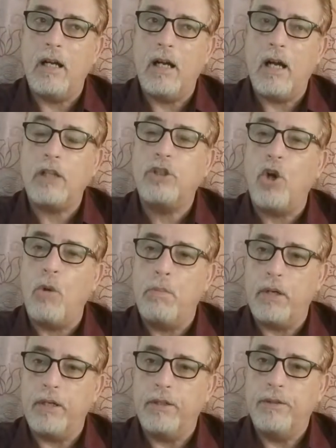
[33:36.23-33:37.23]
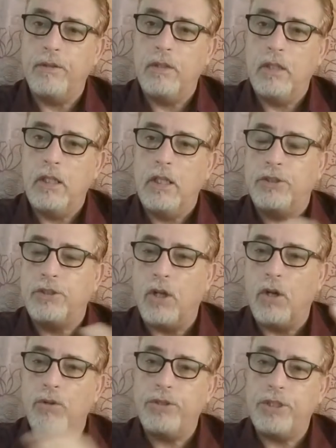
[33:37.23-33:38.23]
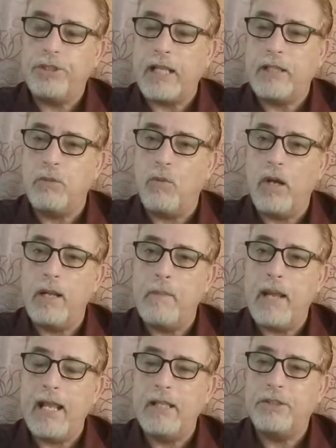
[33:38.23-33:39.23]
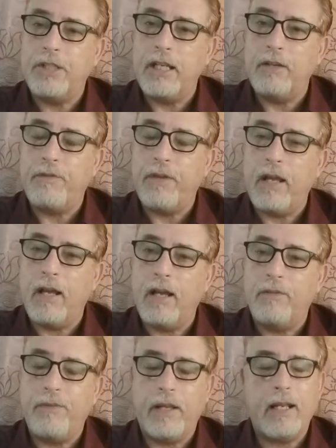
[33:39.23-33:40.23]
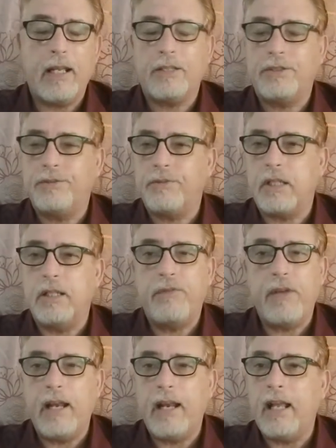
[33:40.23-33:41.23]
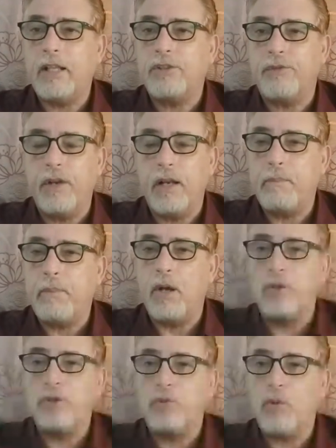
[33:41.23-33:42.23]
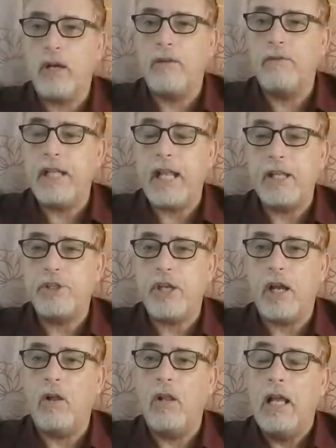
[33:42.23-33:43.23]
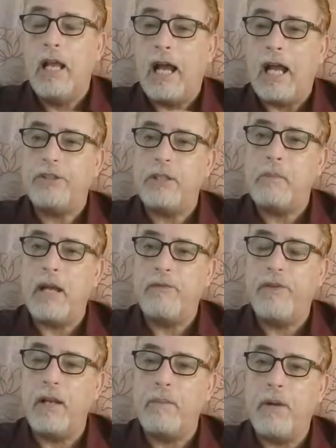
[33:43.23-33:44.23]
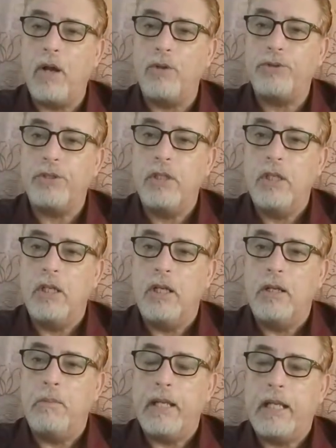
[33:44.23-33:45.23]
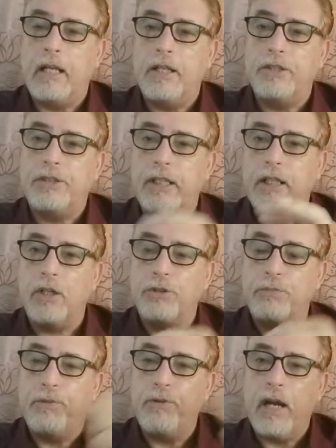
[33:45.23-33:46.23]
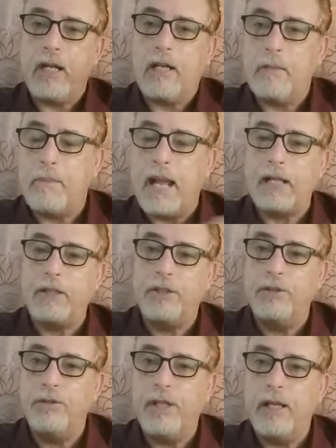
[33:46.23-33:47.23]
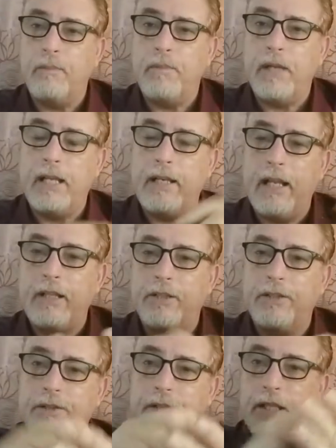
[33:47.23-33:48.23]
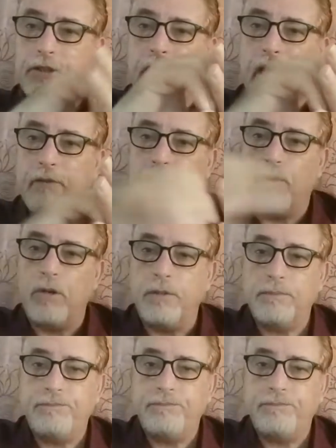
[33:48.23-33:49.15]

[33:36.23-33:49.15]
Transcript: October. So just take the one in May and send it FedEx or Philly Post or whatever, DHL. I send mine Philly Post because it goes directly back to them, and they sign for it.